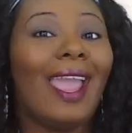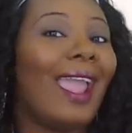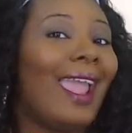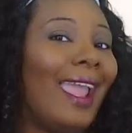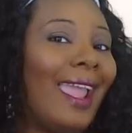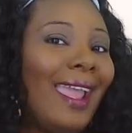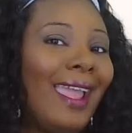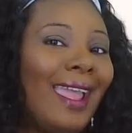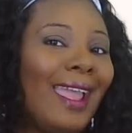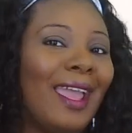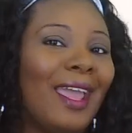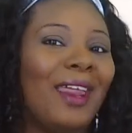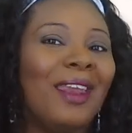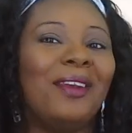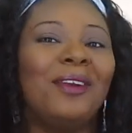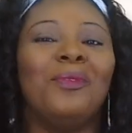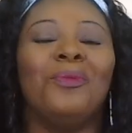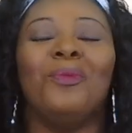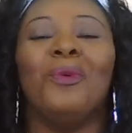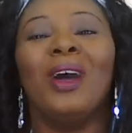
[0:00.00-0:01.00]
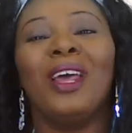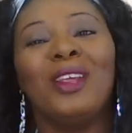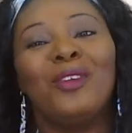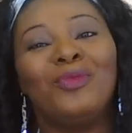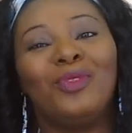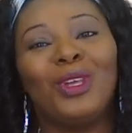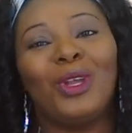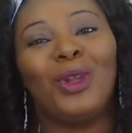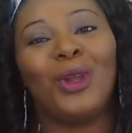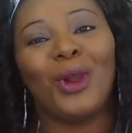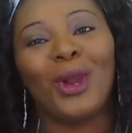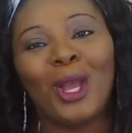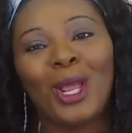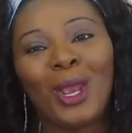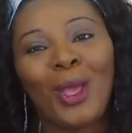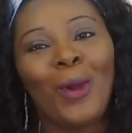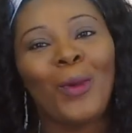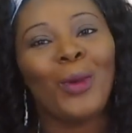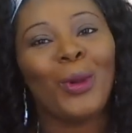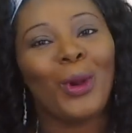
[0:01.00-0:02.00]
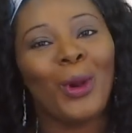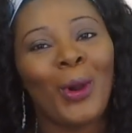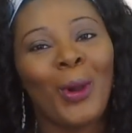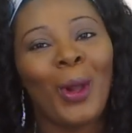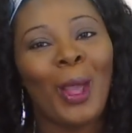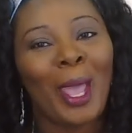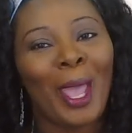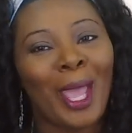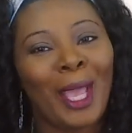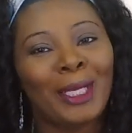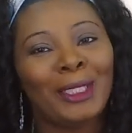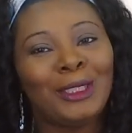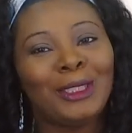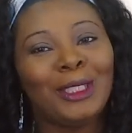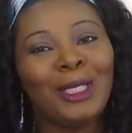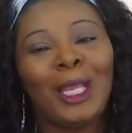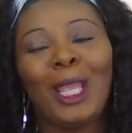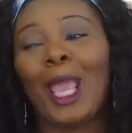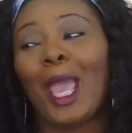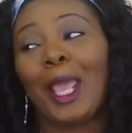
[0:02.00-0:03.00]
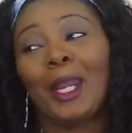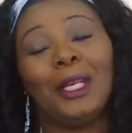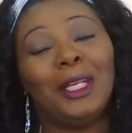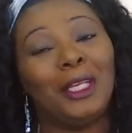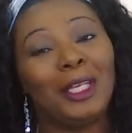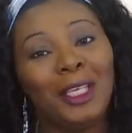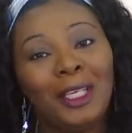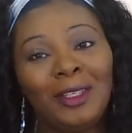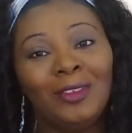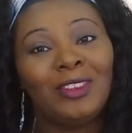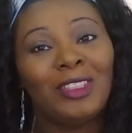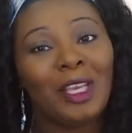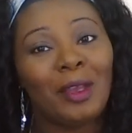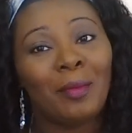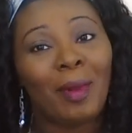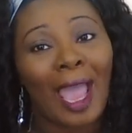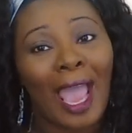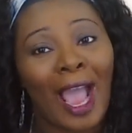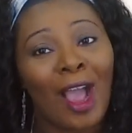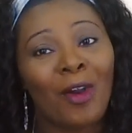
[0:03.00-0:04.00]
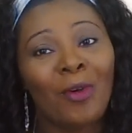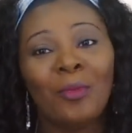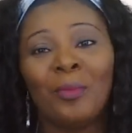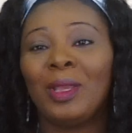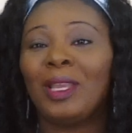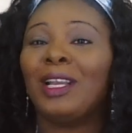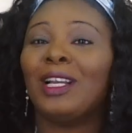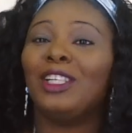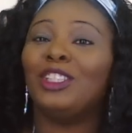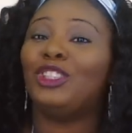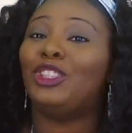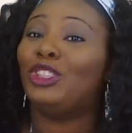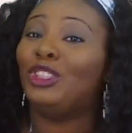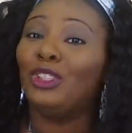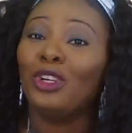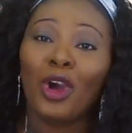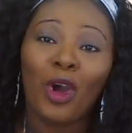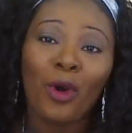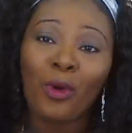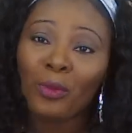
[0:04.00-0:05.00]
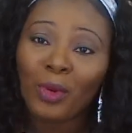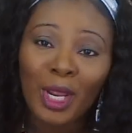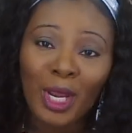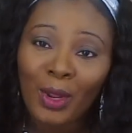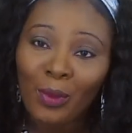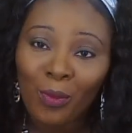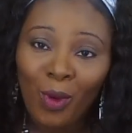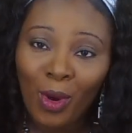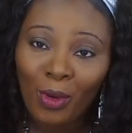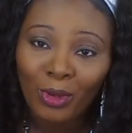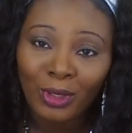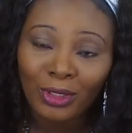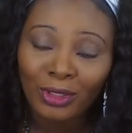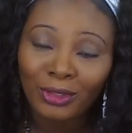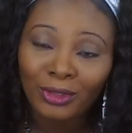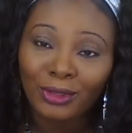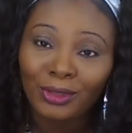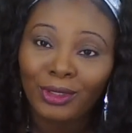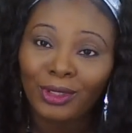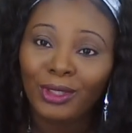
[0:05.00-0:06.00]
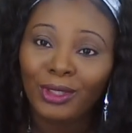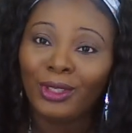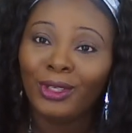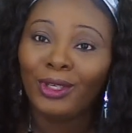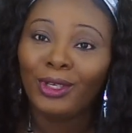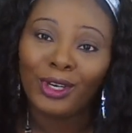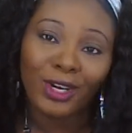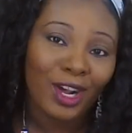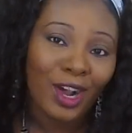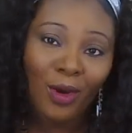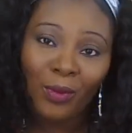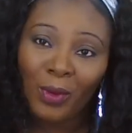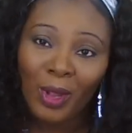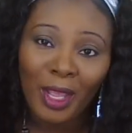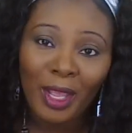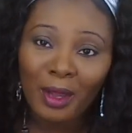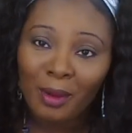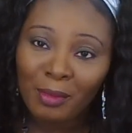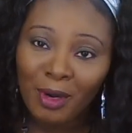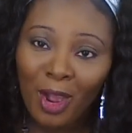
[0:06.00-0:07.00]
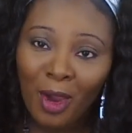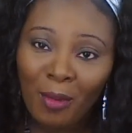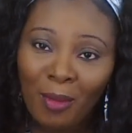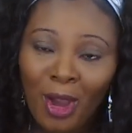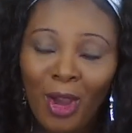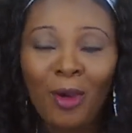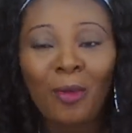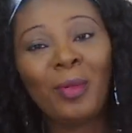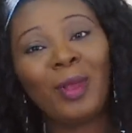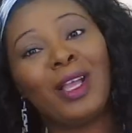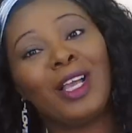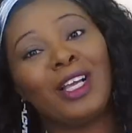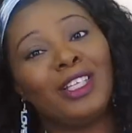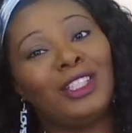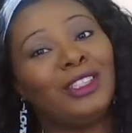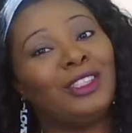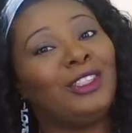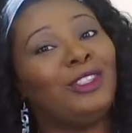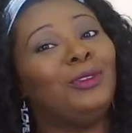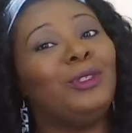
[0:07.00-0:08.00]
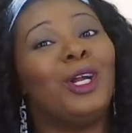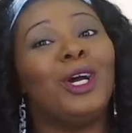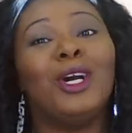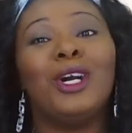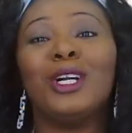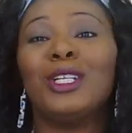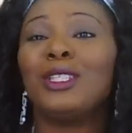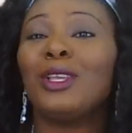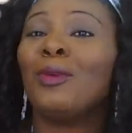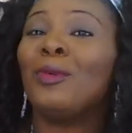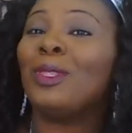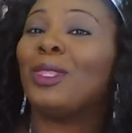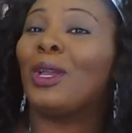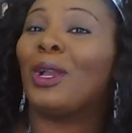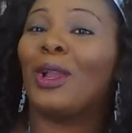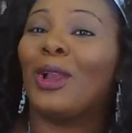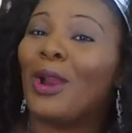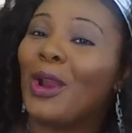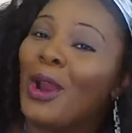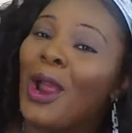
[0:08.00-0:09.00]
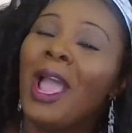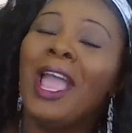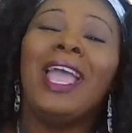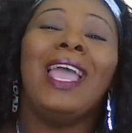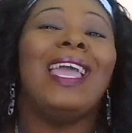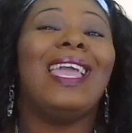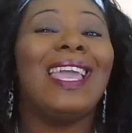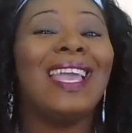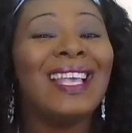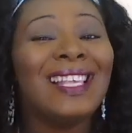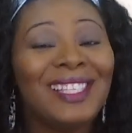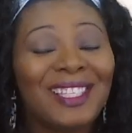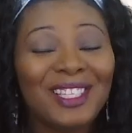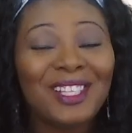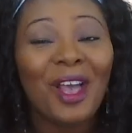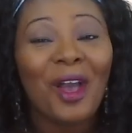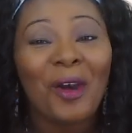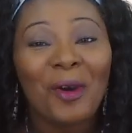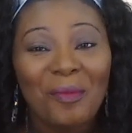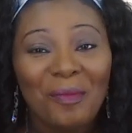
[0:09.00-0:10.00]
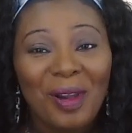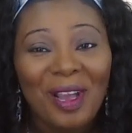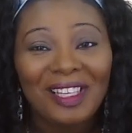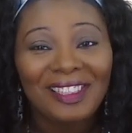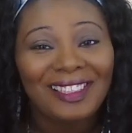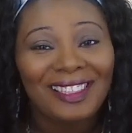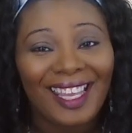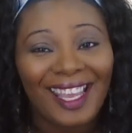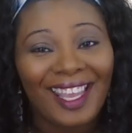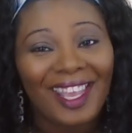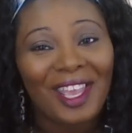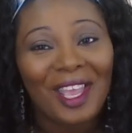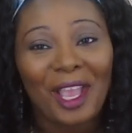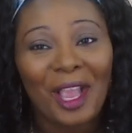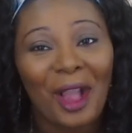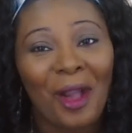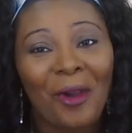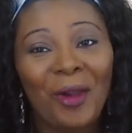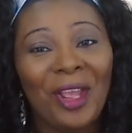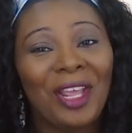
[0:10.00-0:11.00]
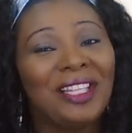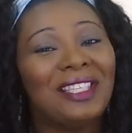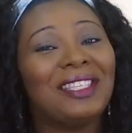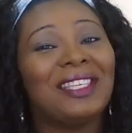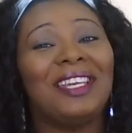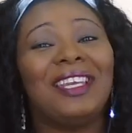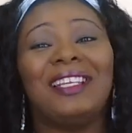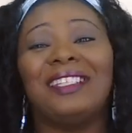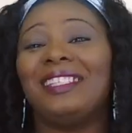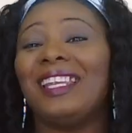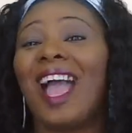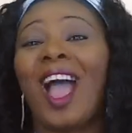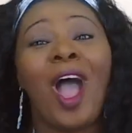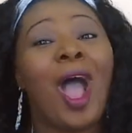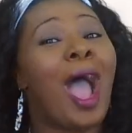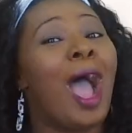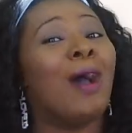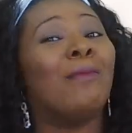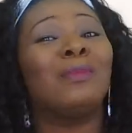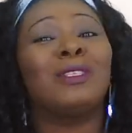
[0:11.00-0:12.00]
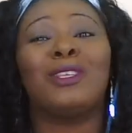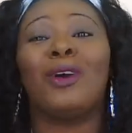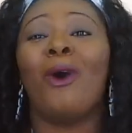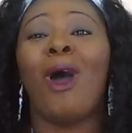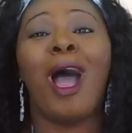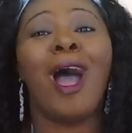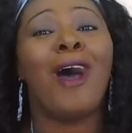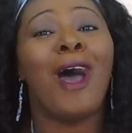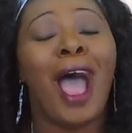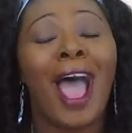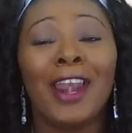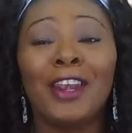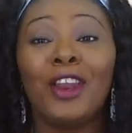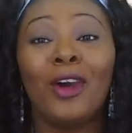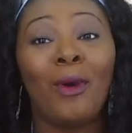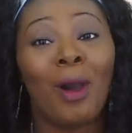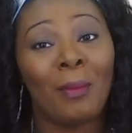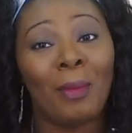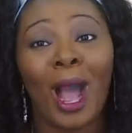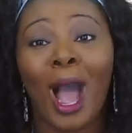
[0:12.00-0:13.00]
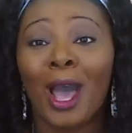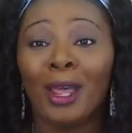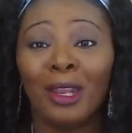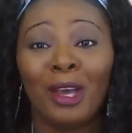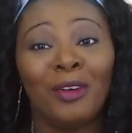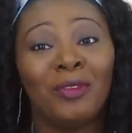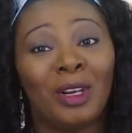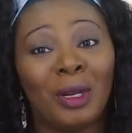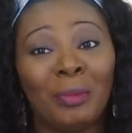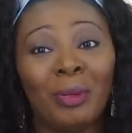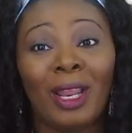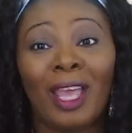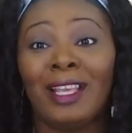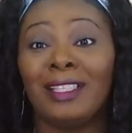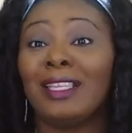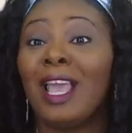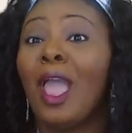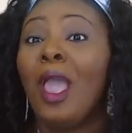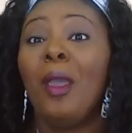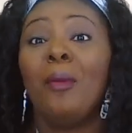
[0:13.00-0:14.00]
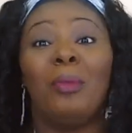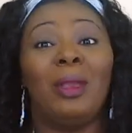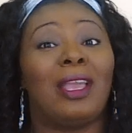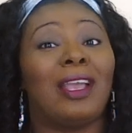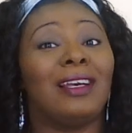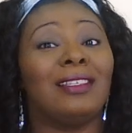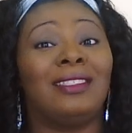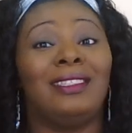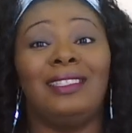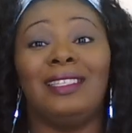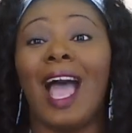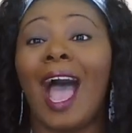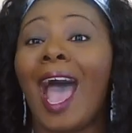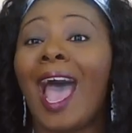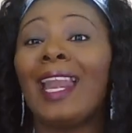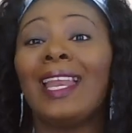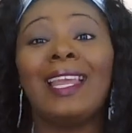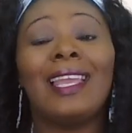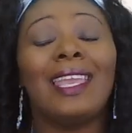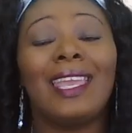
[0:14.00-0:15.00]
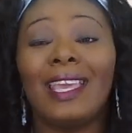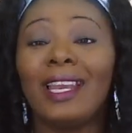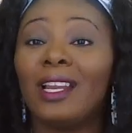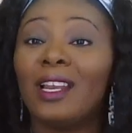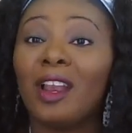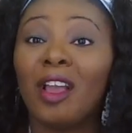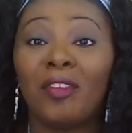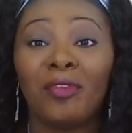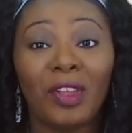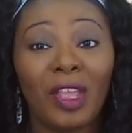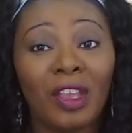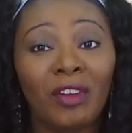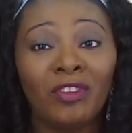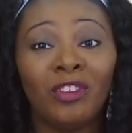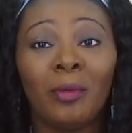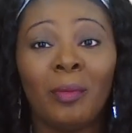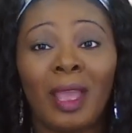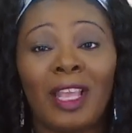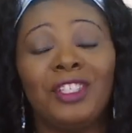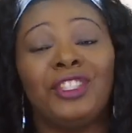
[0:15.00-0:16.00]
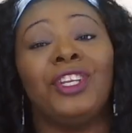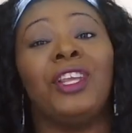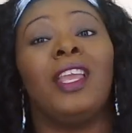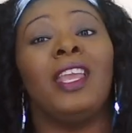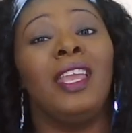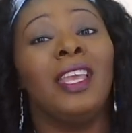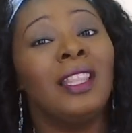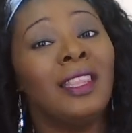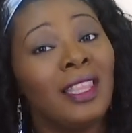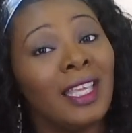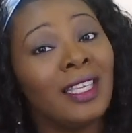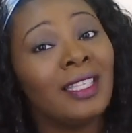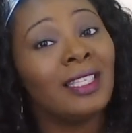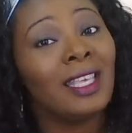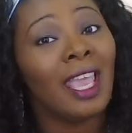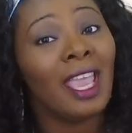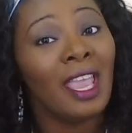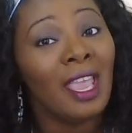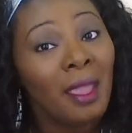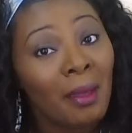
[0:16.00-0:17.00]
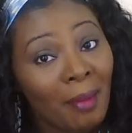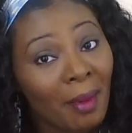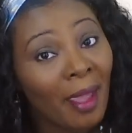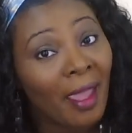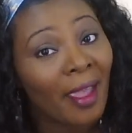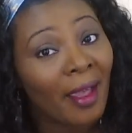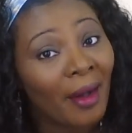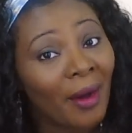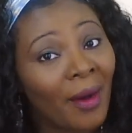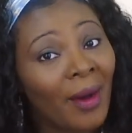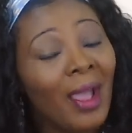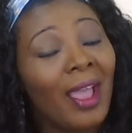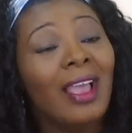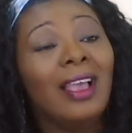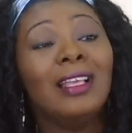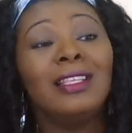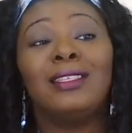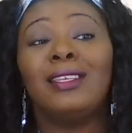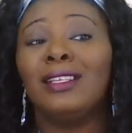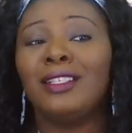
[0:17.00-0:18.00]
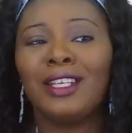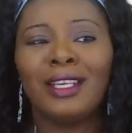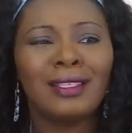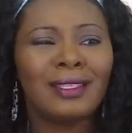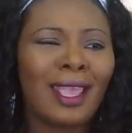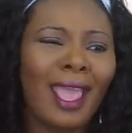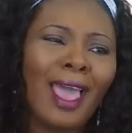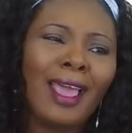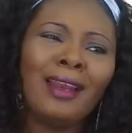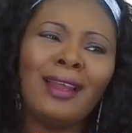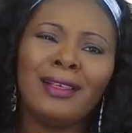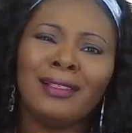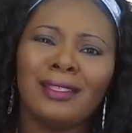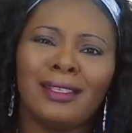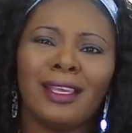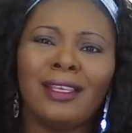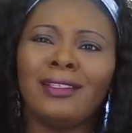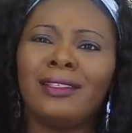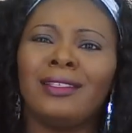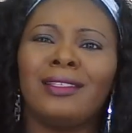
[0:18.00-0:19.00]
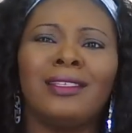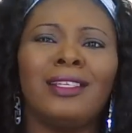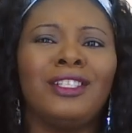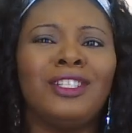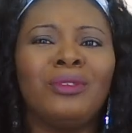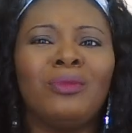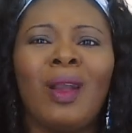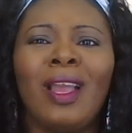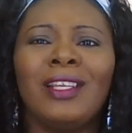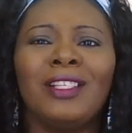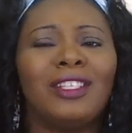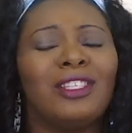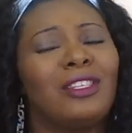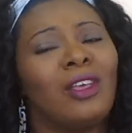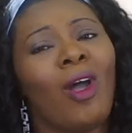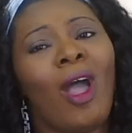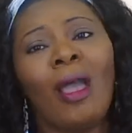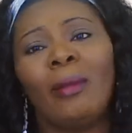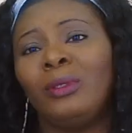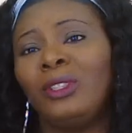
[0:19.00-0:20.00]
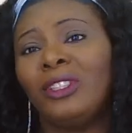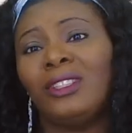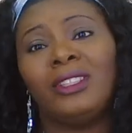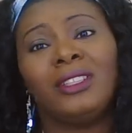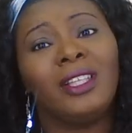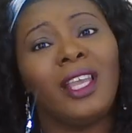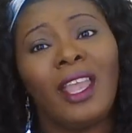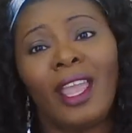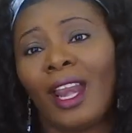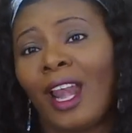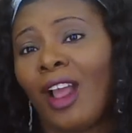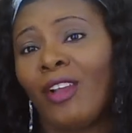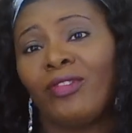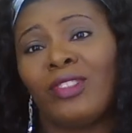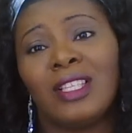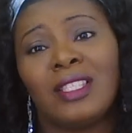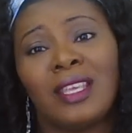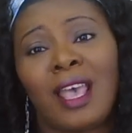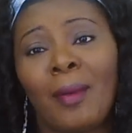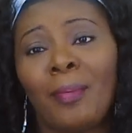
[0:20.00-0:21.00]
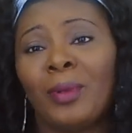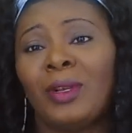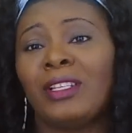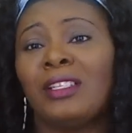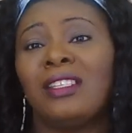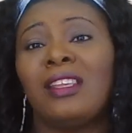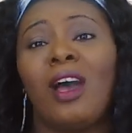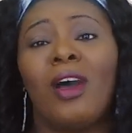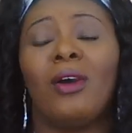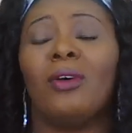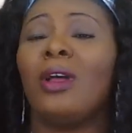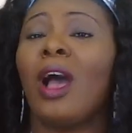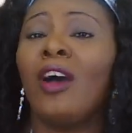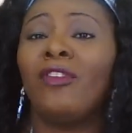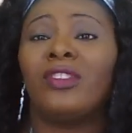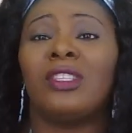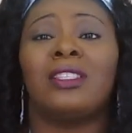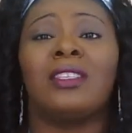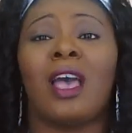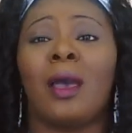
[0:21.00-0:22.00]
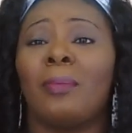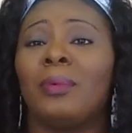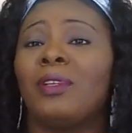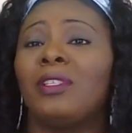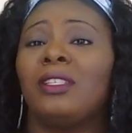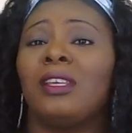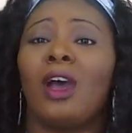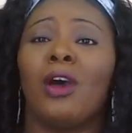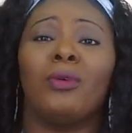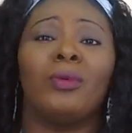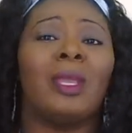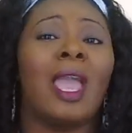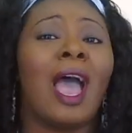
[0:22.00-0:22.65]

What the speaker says: And what if the girl-on-girl action kind of leaves him out because you don't really want to hook up with him no more because, you know, hooked up with the girl? It's so much that can go into this, y'all. I know I'm all over the place because I didn't get enough information in this email to just kind of assess the situation. So I'm just thinking off the top of the dome.